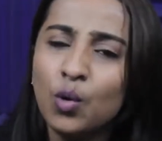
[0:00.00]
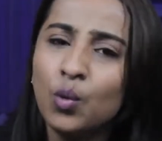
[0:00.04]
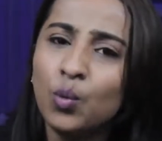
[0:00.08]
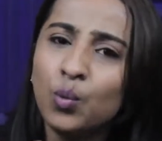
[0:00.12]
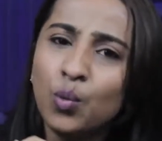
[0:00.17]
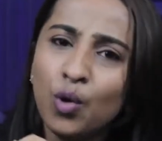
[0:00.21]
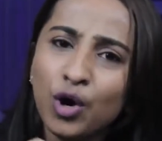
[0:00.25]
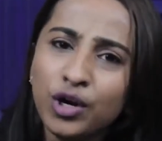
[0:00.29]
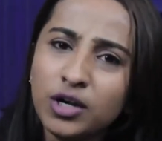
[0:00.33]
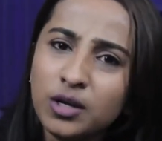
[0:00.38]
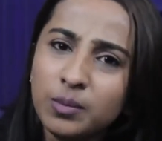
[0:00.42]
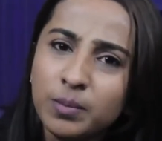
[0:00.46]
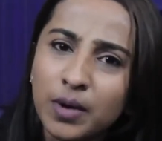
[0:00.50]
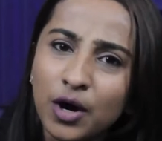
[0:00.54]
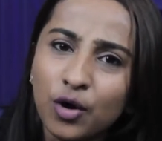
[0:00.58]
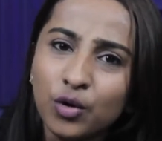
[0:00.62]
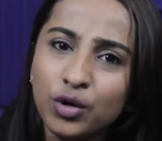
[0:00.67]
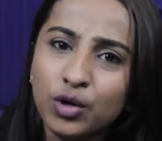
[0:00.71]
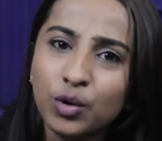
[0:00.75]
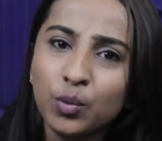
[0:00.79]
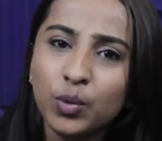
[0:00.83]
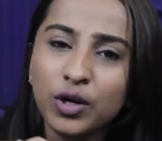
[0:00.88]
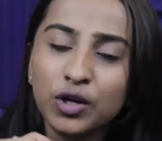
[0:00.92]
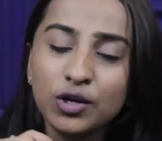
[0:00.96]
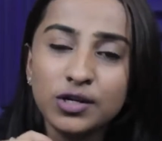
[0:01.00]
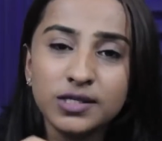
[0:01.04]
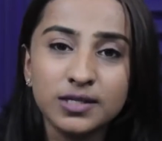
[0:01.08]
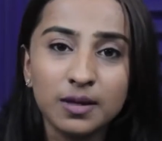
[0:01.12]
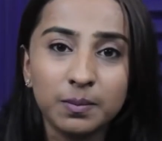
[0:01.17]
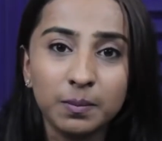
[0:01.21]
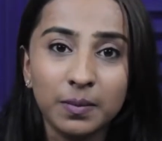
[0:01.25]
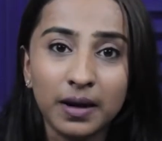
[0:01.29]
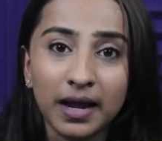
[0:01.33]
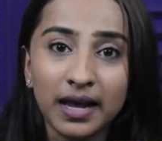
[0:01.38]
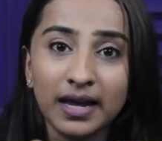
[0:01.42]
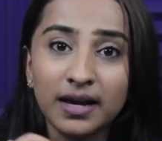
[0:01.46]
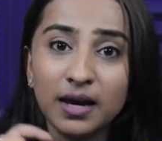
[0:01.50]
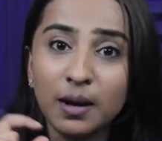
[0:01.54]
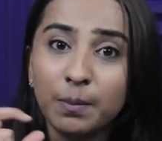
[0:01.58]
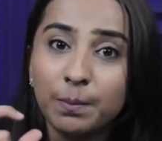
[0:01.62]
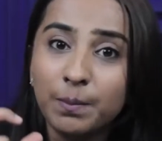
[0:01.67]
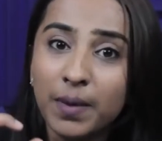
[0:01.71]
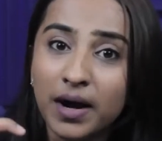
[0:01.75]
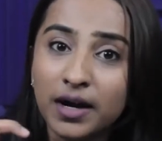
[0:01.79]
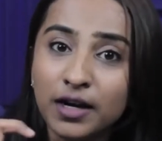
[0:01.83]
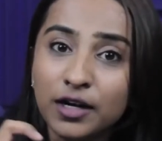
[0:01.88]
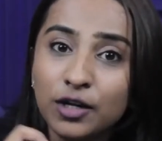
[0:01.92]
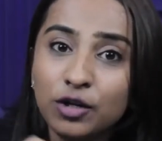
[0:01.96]
What about when you're supplying a
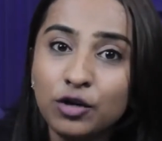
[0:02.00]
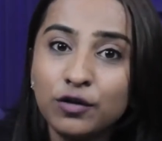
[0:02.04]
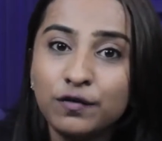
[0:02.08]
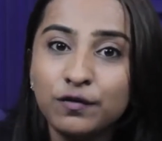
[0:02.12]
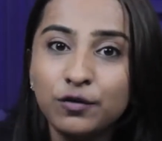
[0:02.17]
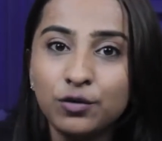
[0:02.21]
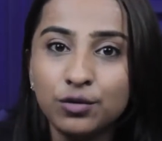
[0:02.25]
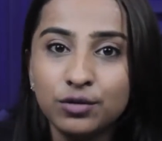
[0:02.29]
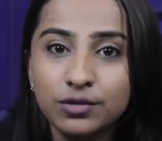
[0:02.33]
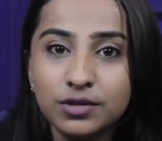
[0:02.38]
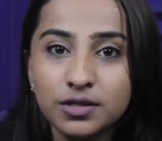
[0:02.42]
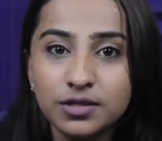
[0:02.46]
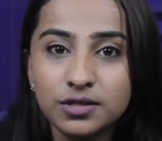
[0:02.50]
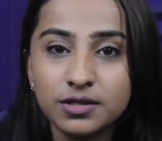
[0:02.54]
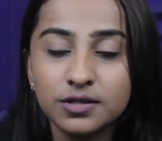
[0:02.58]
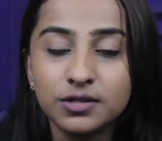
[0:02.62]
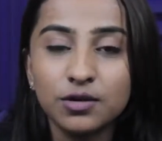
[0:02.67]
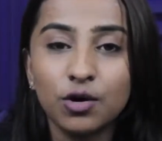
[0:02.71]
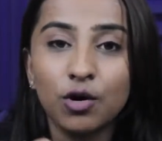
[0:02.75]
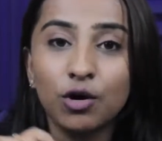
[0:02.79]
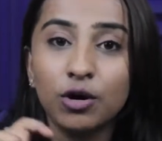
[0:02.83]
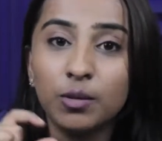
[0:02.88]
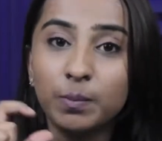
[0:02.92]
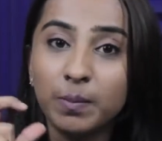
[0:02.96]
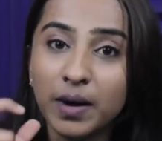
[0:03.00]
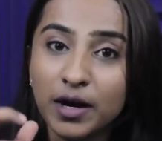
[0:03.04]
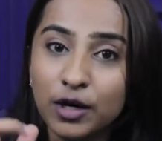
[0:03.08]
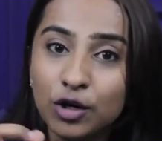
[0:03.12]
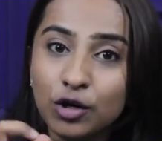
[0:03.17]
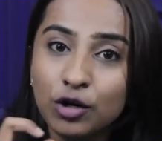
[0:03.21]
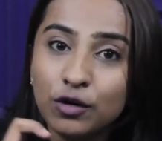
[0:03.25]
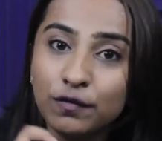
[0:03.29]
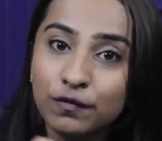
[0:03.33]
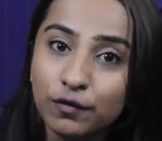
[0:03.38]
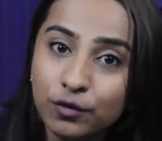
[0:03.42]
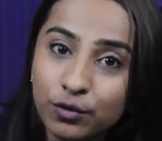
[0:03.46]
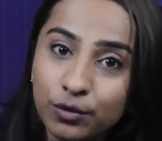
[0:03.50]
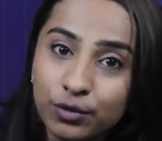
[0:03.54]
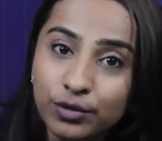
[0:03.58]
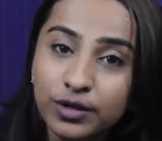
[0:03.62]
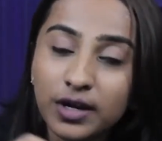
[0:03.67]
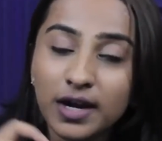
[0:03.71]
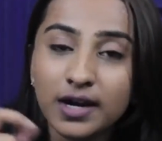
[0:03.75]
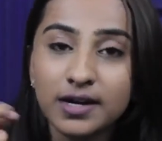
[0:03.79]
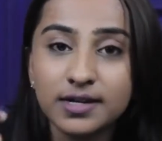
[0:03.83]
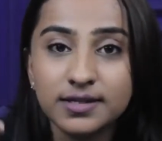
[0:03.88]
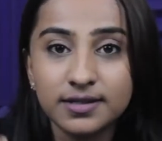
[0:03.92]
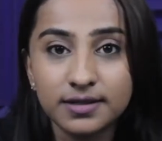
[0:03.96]
bundle of goods or a bundle of good
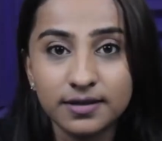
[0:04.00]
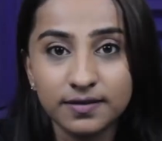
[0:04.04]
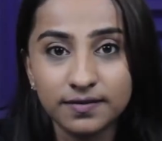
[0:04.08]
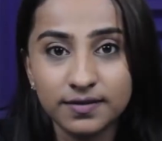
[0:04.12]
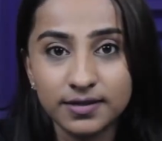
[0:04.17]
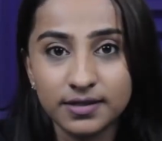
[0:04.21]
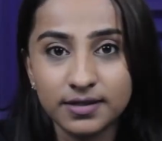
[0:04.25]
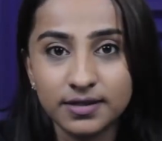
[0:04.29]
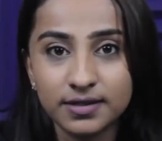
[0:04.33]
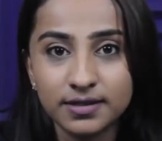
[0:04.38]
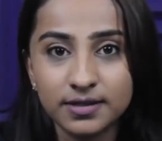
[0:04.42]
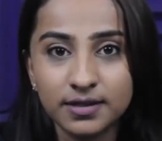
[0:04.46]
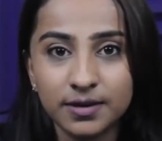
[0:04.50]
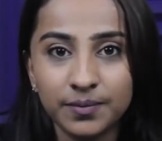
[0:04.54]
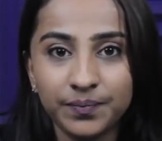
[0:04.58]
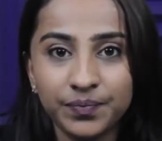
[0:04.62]
and a service?